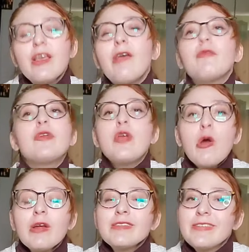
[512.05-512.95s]
if
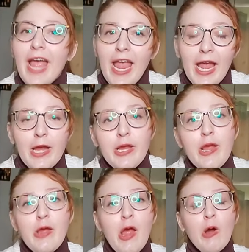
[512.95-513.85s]
you're
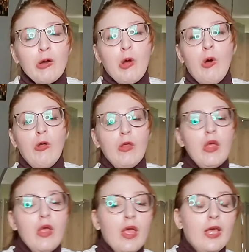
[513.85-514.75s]
saying your goal
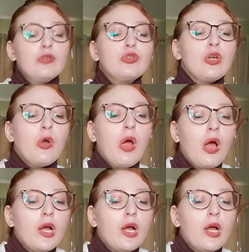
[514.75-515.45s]
is to